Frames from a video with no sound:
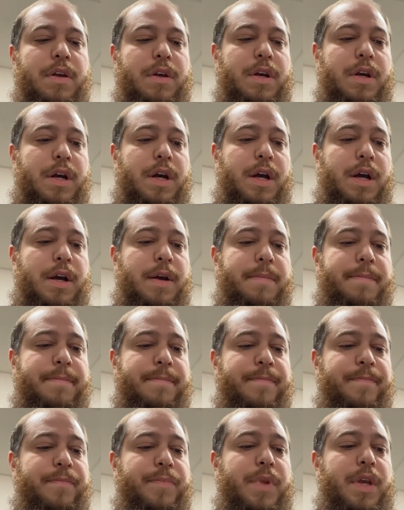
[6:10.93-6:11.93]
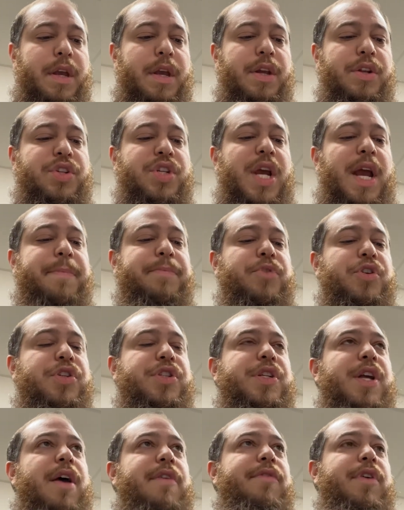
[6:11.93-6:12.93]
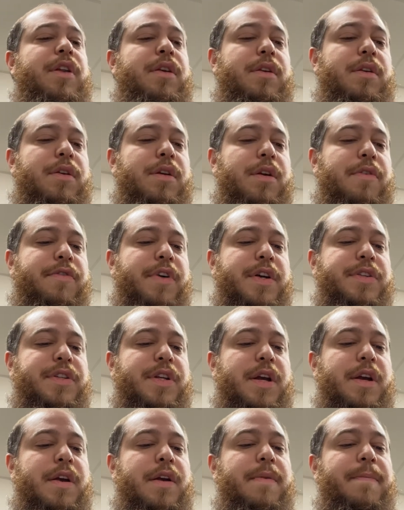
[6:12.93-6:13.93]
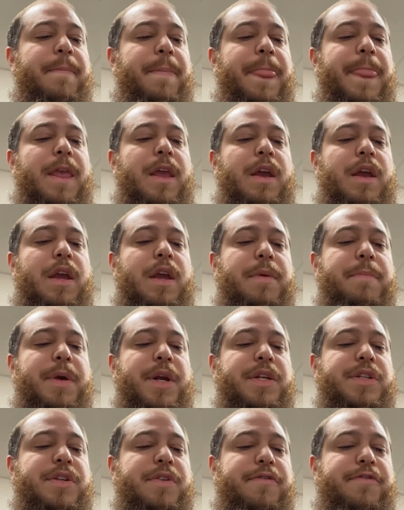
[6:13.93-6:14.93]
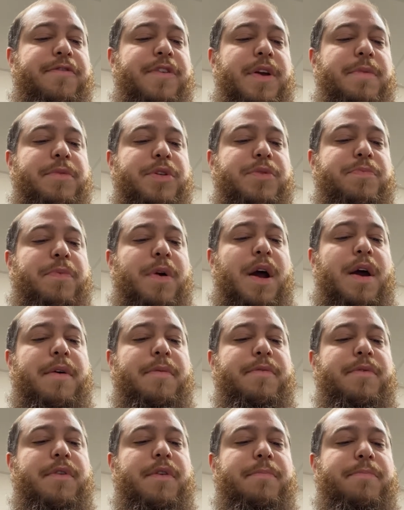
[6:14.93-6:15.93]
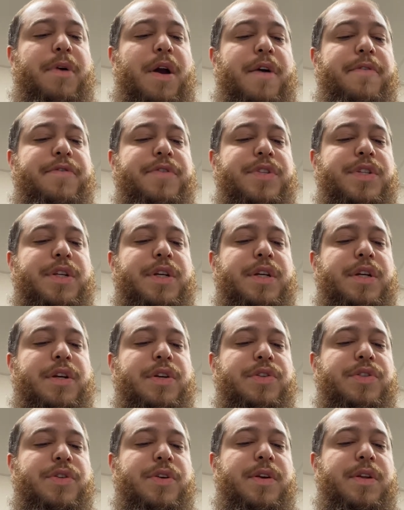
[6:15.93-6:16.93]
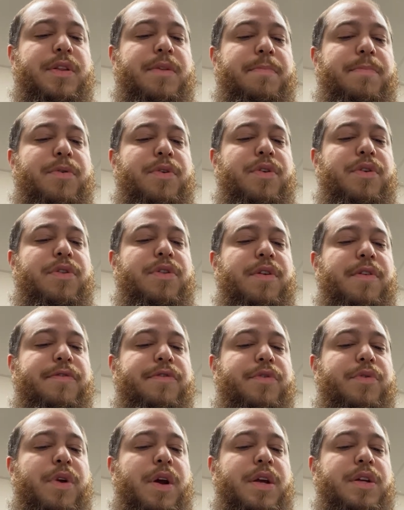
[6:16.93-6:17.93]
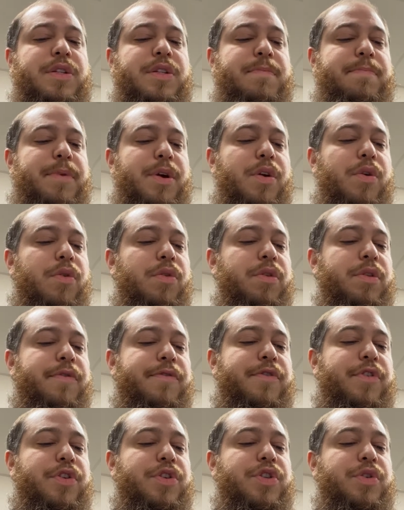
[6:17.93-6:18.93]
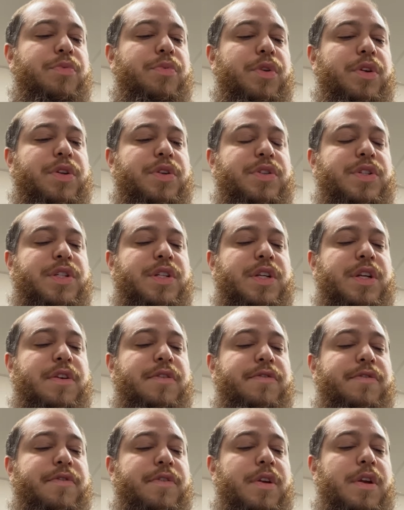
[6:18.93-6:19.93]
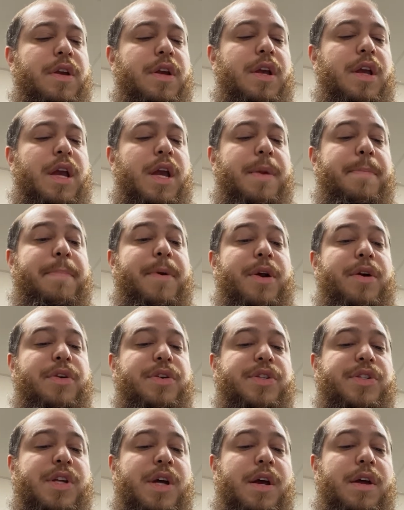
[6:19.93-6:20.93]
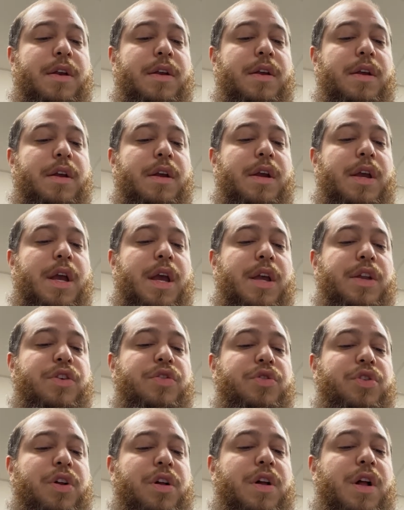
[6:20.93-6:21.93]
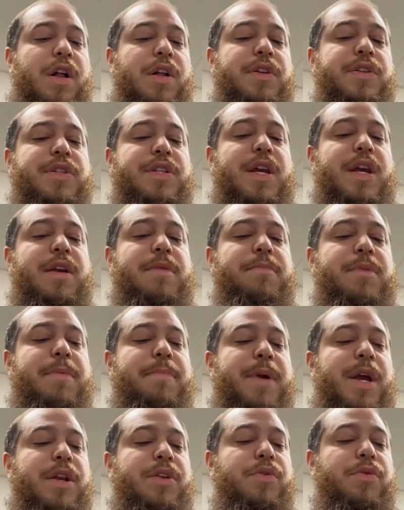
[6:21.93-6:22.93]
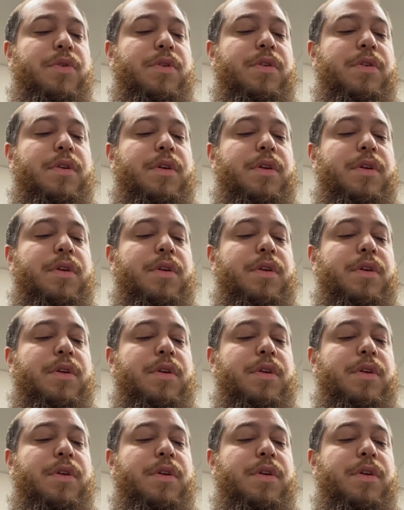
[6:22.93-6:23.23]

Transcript: In chapter 7 of Isaiah, he makes a famous prophecy concerning the birth of Christ. Behold, the virgin will conceive and bear a son, and you shall call his name Emmanuel.